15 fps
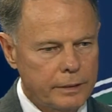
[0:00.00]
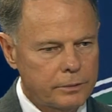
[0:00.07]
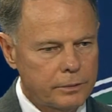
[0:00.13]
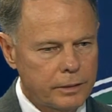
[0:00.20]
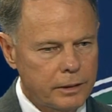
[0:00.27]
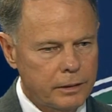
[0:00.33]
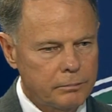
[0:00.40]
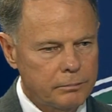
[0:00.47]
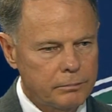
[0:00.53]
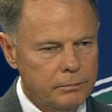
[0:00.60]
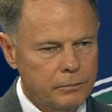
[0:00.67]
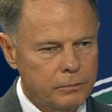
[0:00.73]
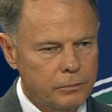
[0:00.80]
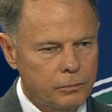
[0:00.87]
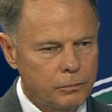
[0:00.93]
that
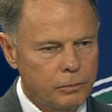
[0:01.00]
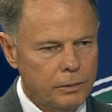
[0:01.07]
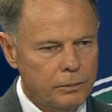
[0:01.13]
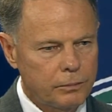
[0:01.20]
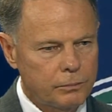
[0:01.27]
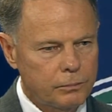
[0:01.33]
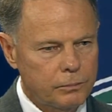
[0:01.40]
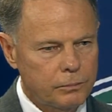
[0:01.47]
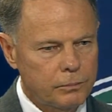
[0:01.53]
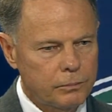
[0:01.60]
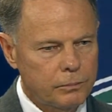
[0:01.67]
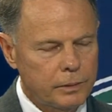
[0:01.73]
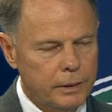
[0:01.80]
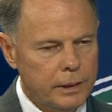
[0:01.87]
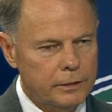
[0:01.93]
what
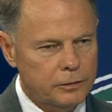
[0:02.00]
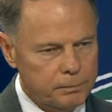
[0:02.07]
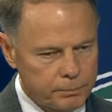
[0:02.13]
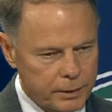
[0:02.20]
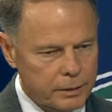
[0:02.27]
has